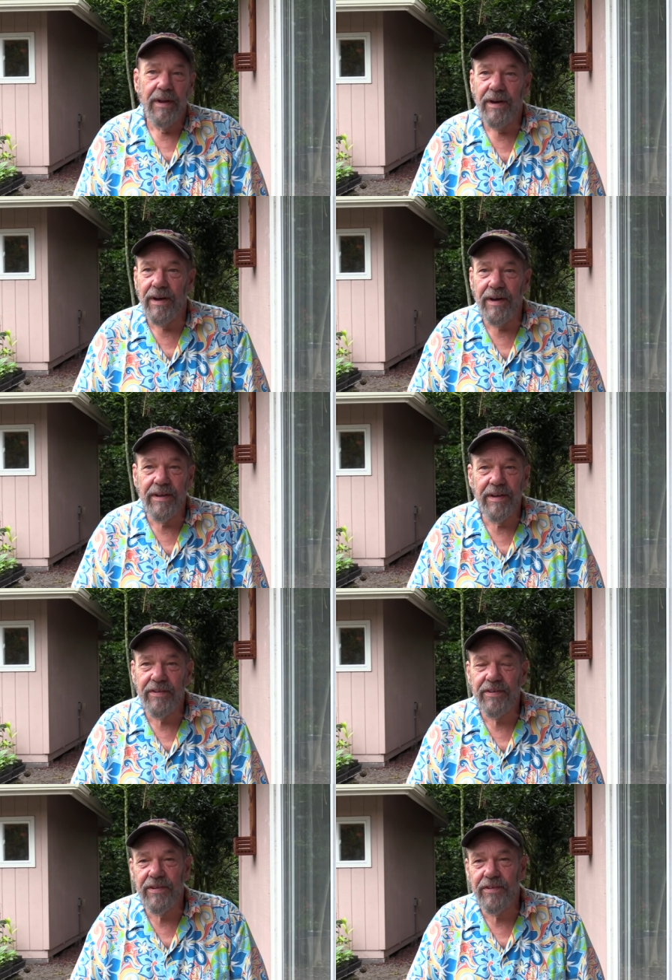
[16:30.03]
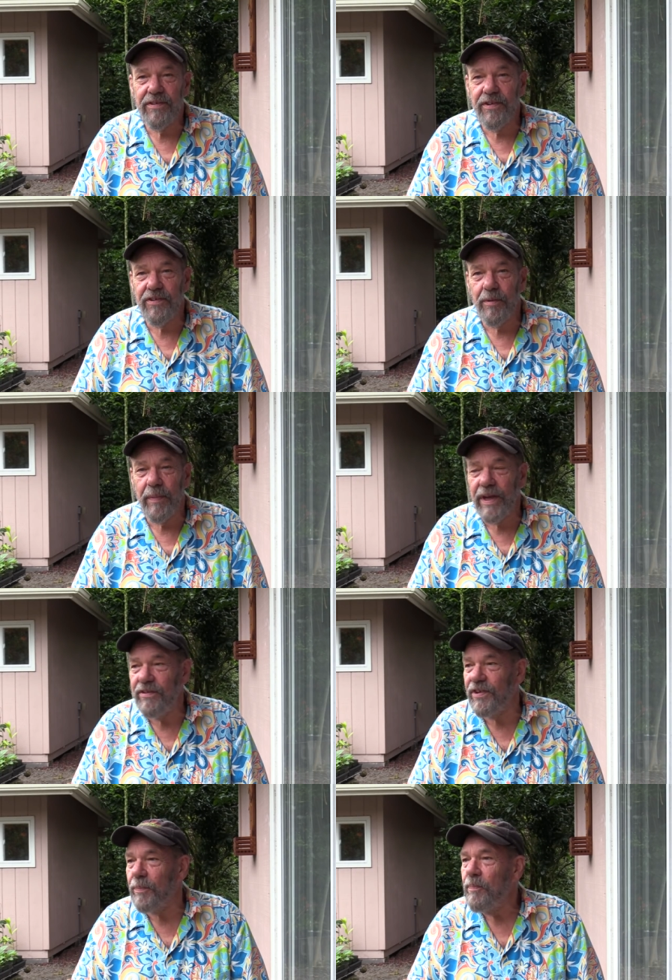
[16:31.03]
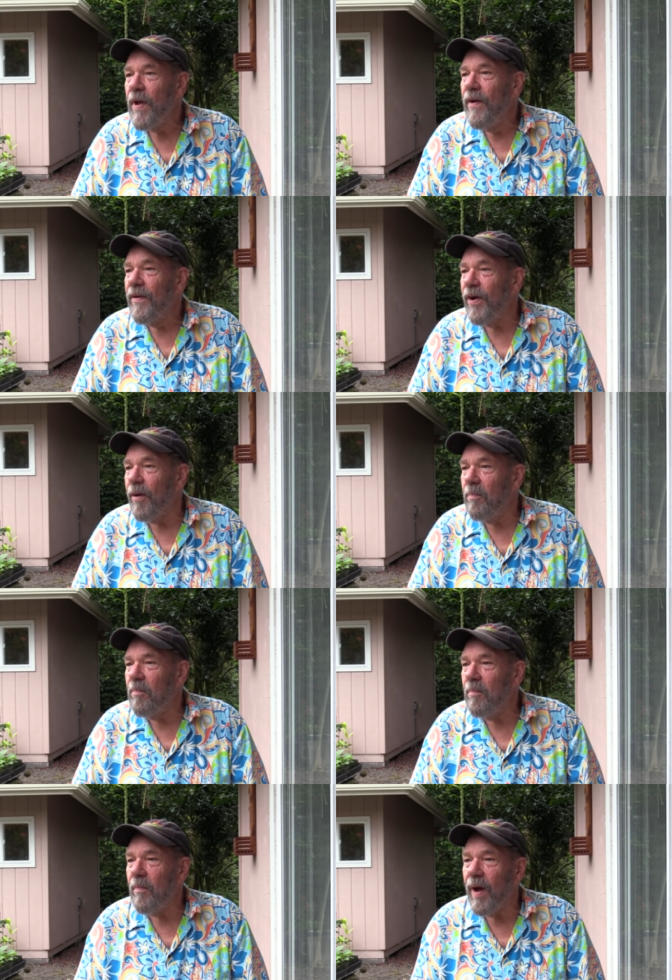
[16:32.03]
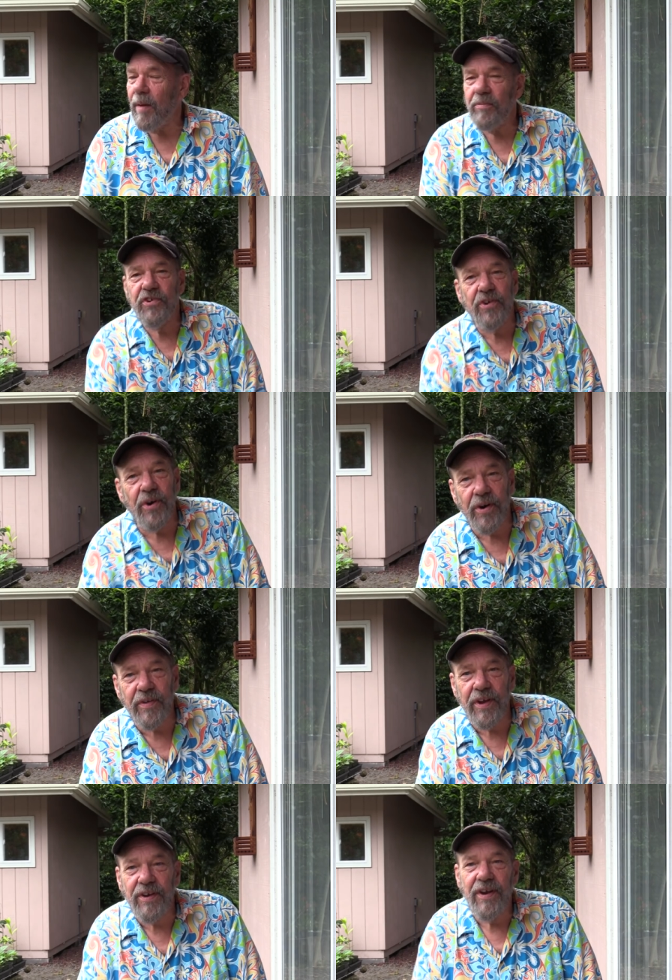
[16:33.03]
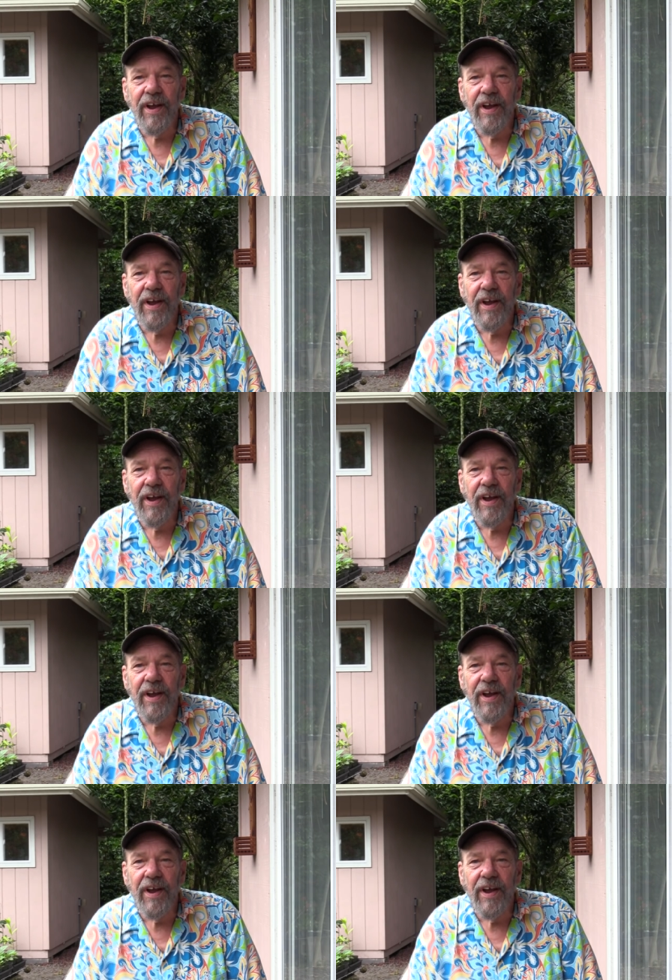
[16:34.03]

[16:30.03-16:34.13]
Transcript: Uh, it's, it's just amazing. Um, I'm sure that